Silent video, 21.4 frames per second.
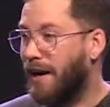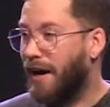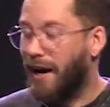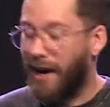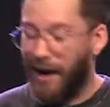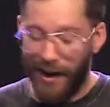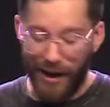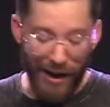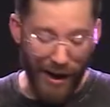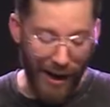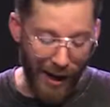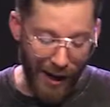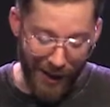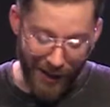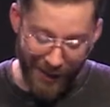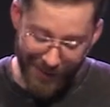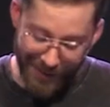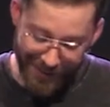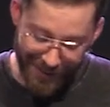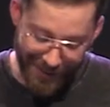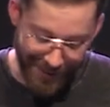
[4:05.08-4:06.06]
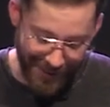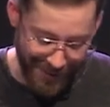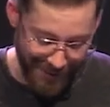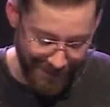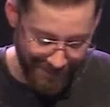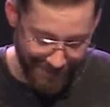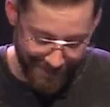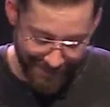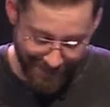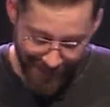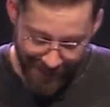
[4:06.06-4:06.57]
I I
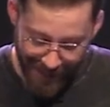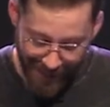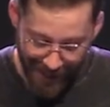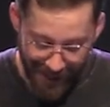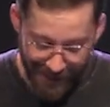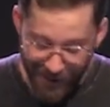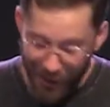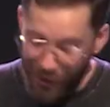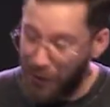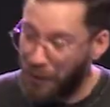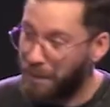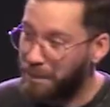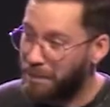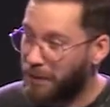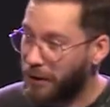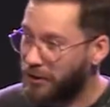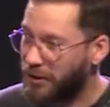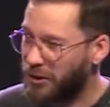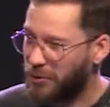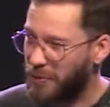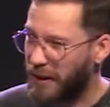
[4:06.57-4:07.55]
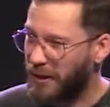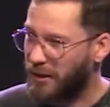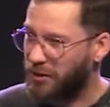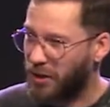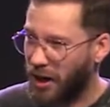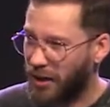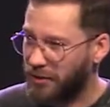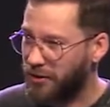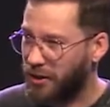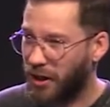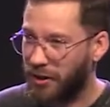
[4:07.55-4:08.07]
has anyone participated
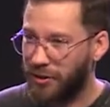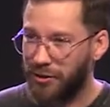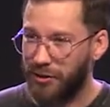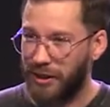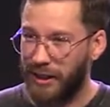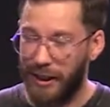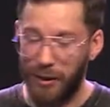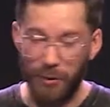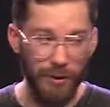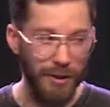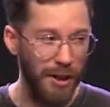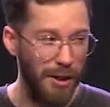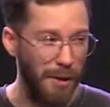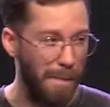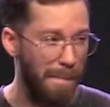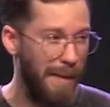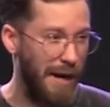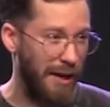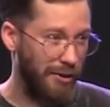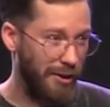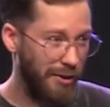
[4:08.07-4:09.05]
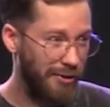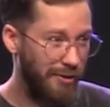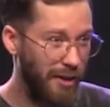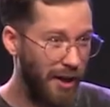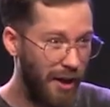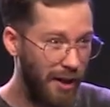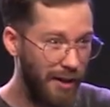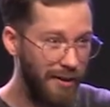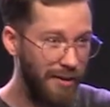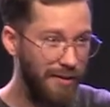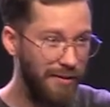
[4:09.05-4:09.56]
cross country? Anyone done a
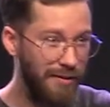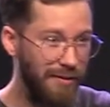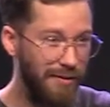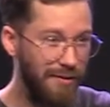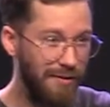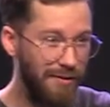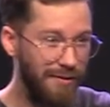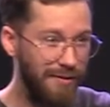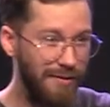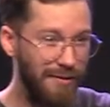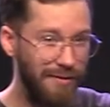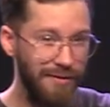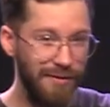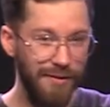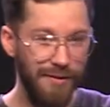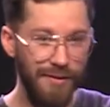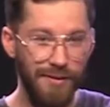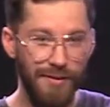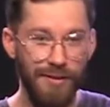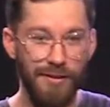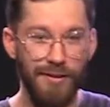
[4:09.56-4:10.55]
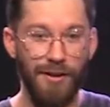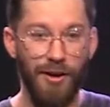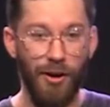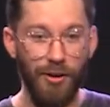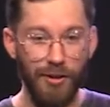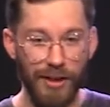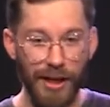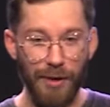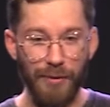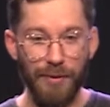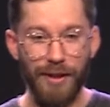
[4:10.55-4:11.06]
marathon?
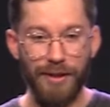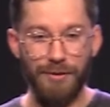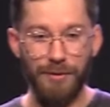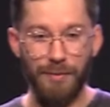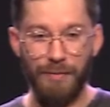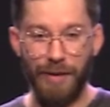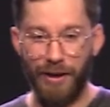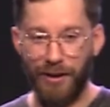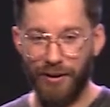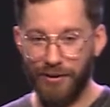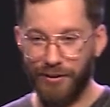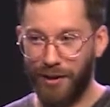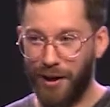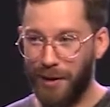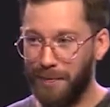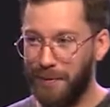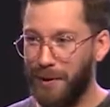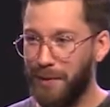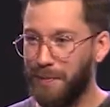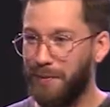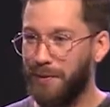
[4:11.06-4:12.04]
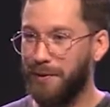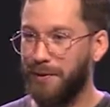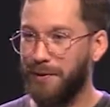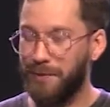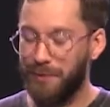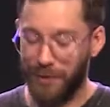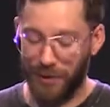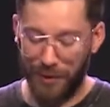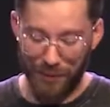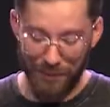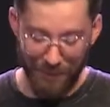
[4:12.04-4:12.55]
Okay, we got some marathon people in the
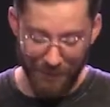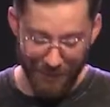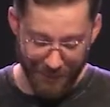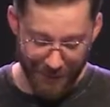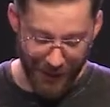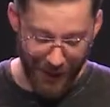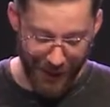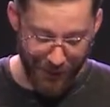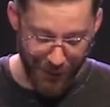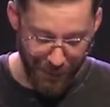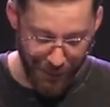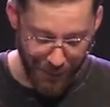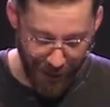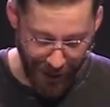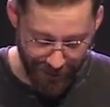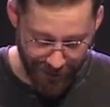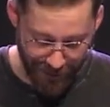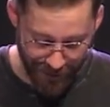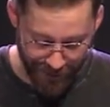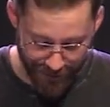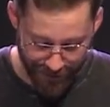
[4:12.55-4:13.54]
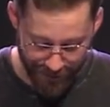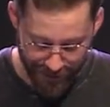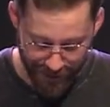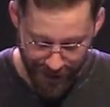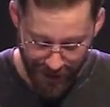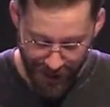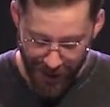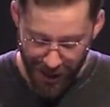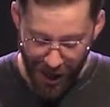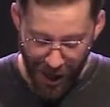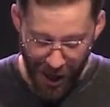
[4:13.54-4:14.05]
room. That's impressive.
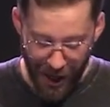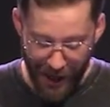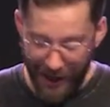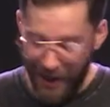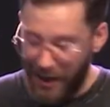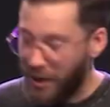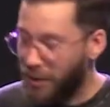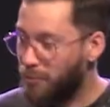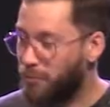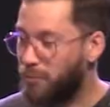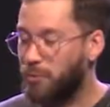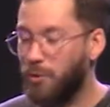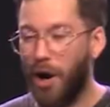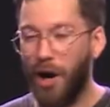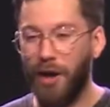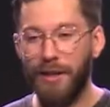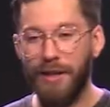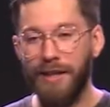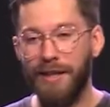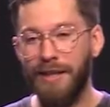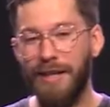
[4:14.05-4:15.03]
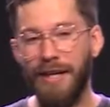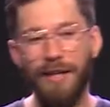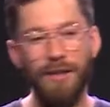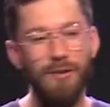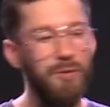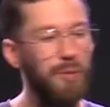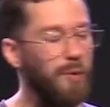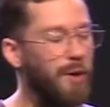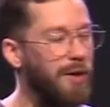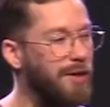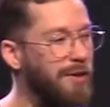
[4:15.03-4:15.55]
All right, running
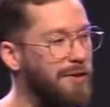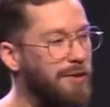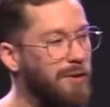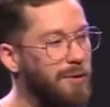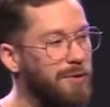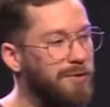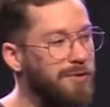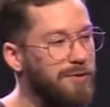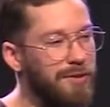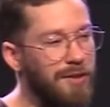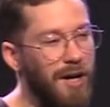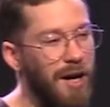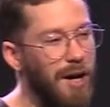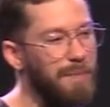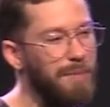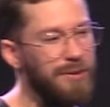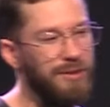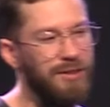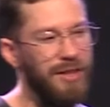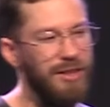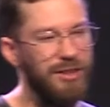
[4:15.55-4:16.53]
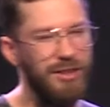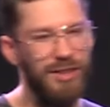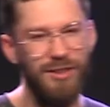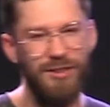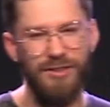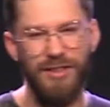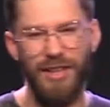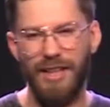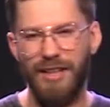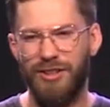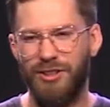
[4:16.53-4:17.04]
is one of those
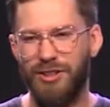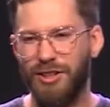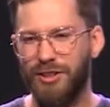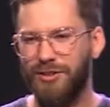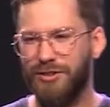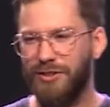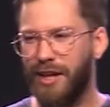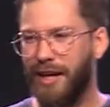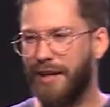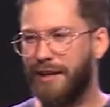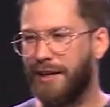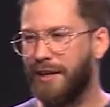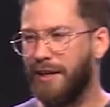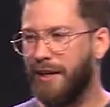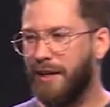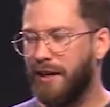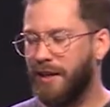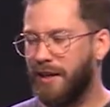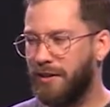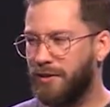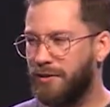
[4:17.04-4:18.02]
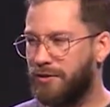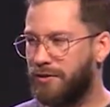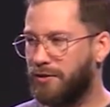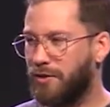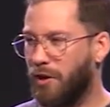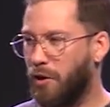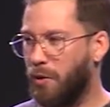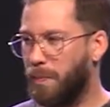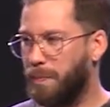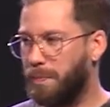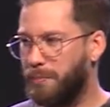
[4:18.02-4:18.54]
competitions that it's just like
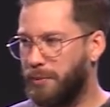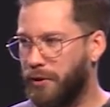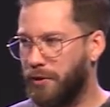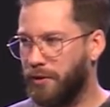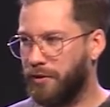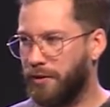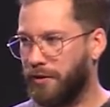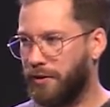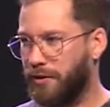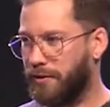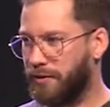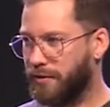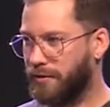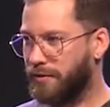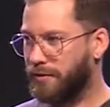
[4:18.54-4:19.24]
so pure.